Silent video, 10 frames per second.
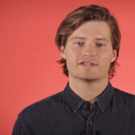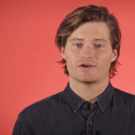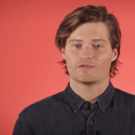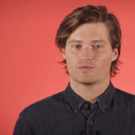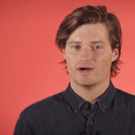is
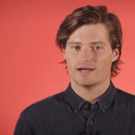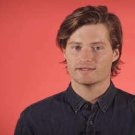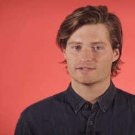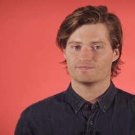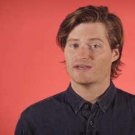on the
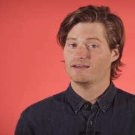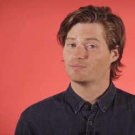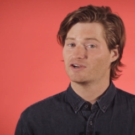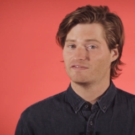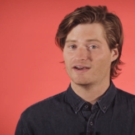rise, and
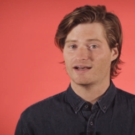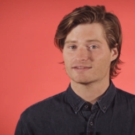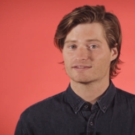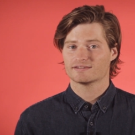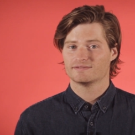pretty
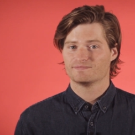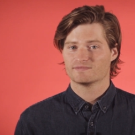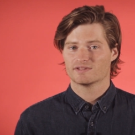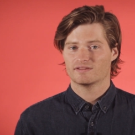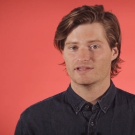fast.
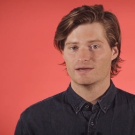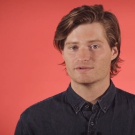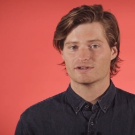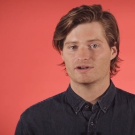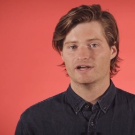The
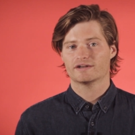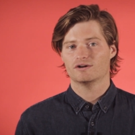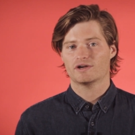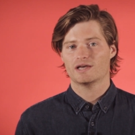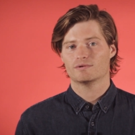Amazon
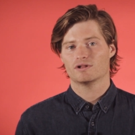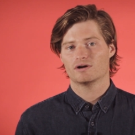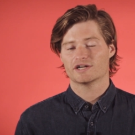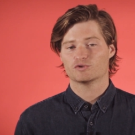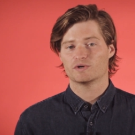Echo came
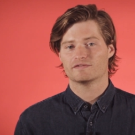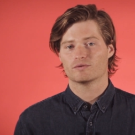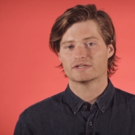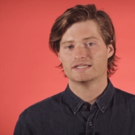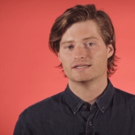along in
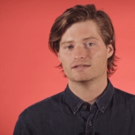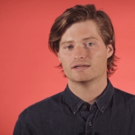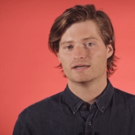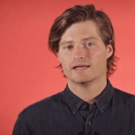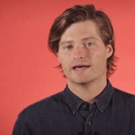2014,
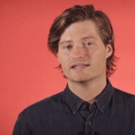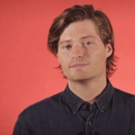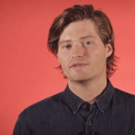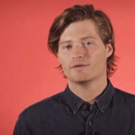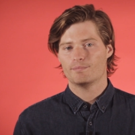and it's
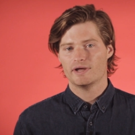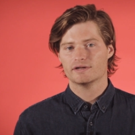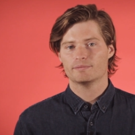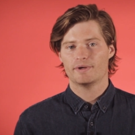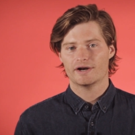been the main
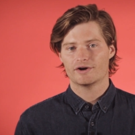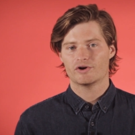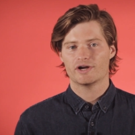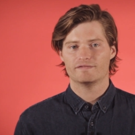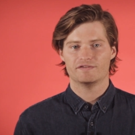competitor
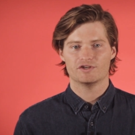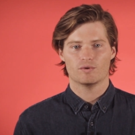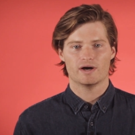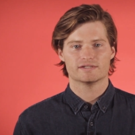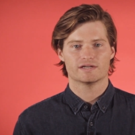in
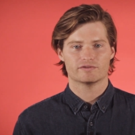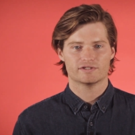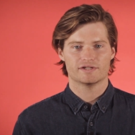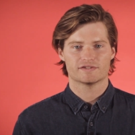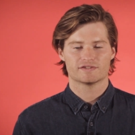VUIs ever
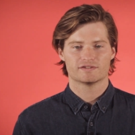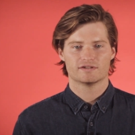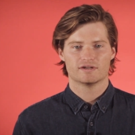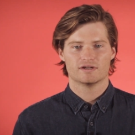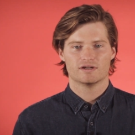since.
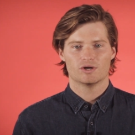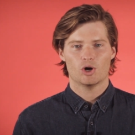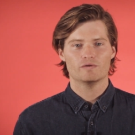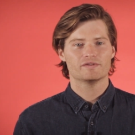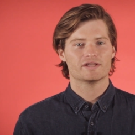
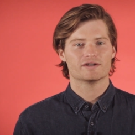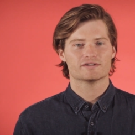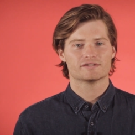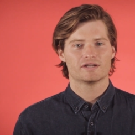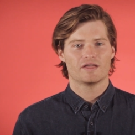Over the
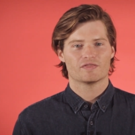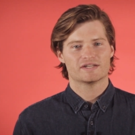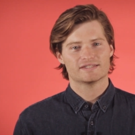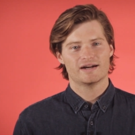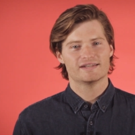years, the
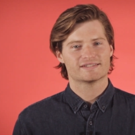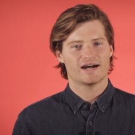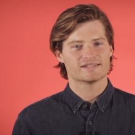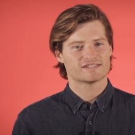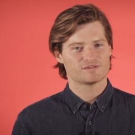design has
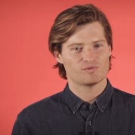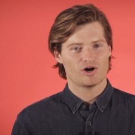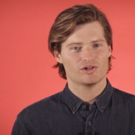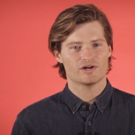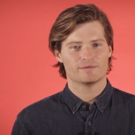gotten
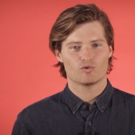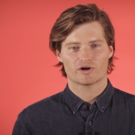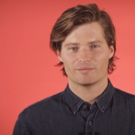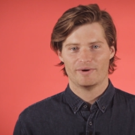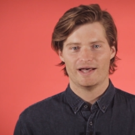smaller and more
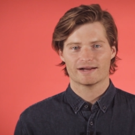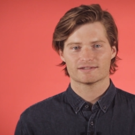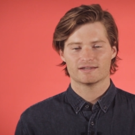compact,